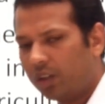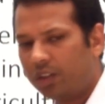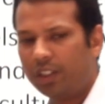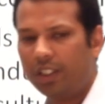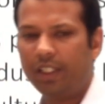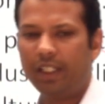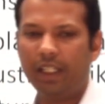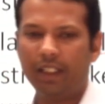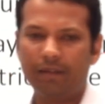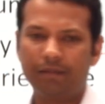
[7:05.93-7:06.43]

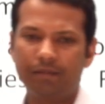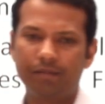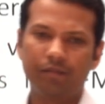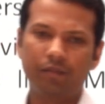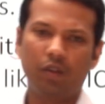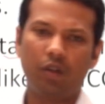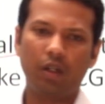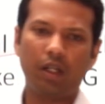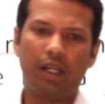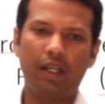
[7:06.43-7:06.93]
India.
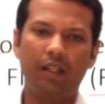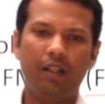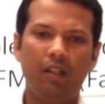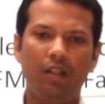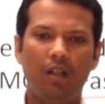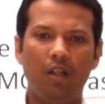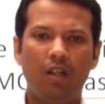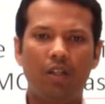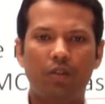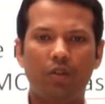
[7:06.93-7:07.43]
Okay.
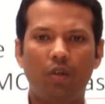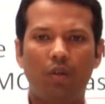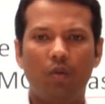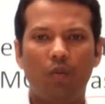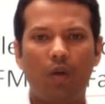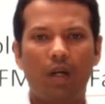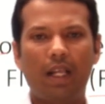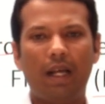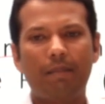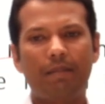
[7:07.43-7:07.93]
So
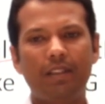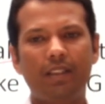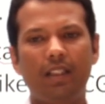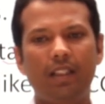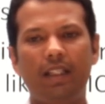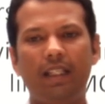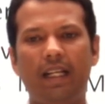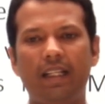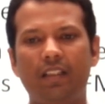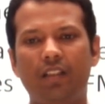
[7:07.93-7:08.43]
what happens is
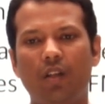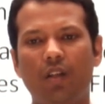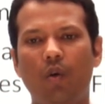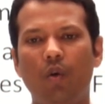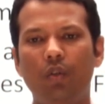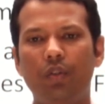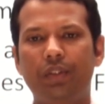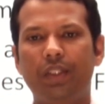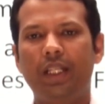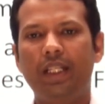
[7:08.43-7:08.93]
that that's a
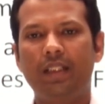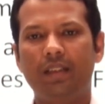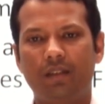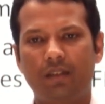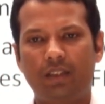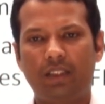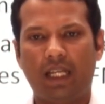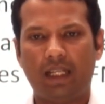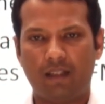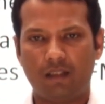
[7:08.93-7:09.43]
wholesale
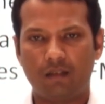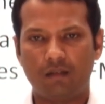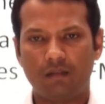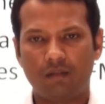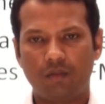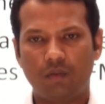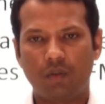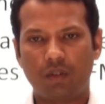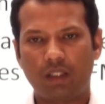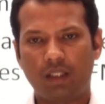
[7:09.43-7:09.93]
channel.
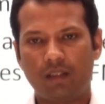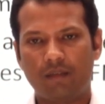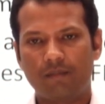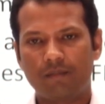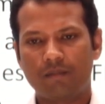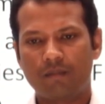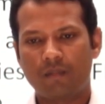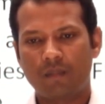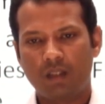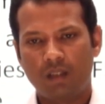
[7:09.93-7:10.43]
Okay.
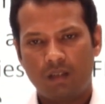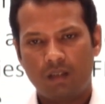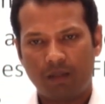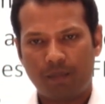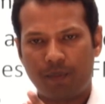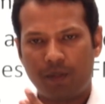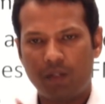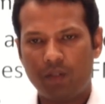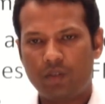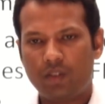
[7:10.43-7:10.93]
The
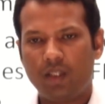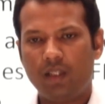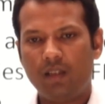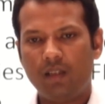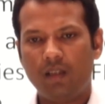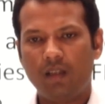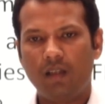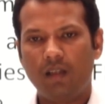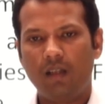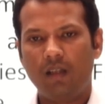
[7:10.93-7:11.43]
producer,
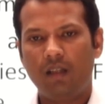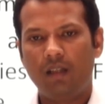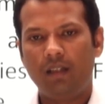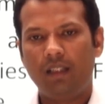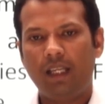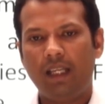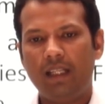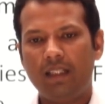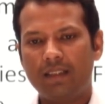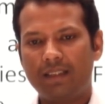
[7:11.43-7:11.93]

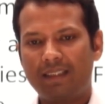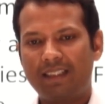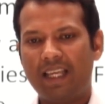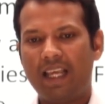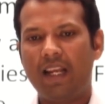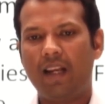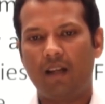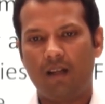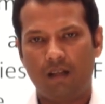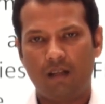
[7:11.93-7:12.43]
they
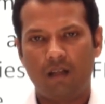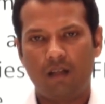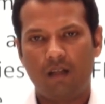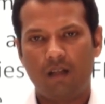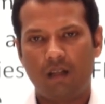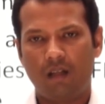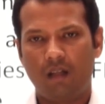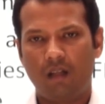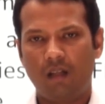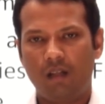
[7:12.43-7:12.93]
sell
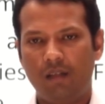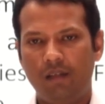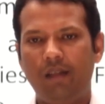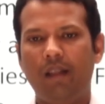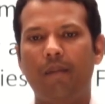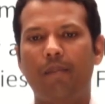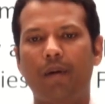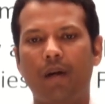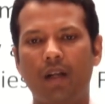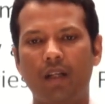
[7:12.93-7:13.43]

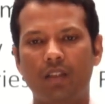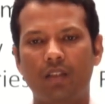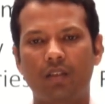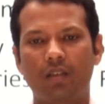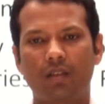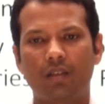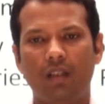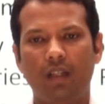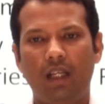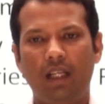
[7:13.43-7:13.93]
their
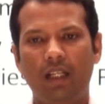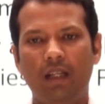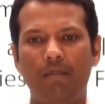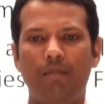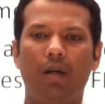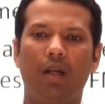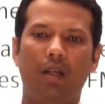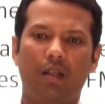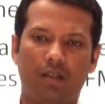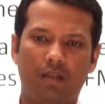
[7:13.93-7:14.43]
products in a
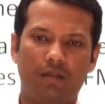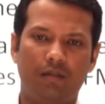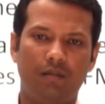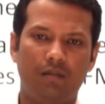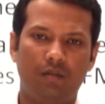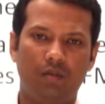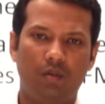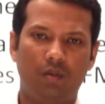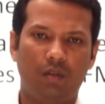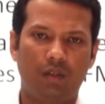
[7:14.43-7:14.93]
bulk.
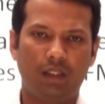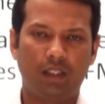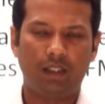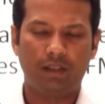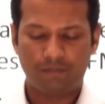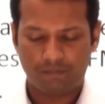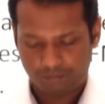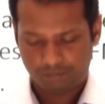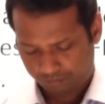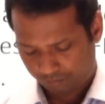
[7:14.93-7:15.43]
Okay.
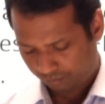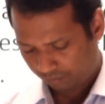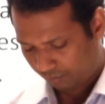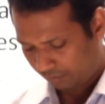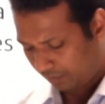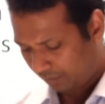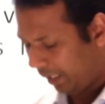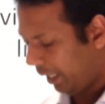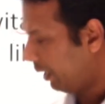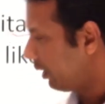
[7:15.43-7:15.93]

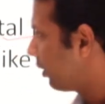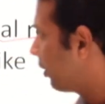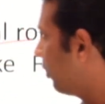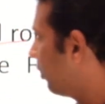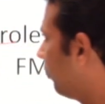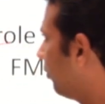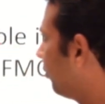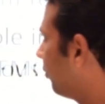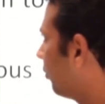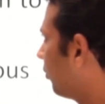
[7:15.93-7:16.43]
Next,
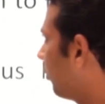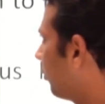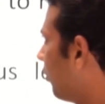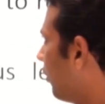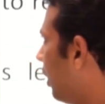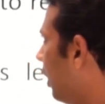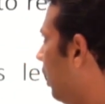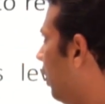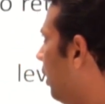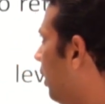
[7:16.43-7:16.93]

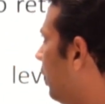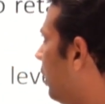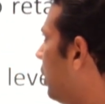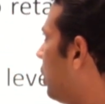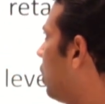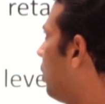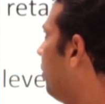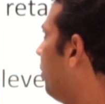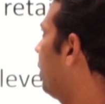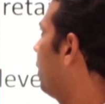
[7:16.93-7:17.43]

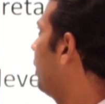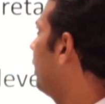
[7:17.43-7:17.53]
distribution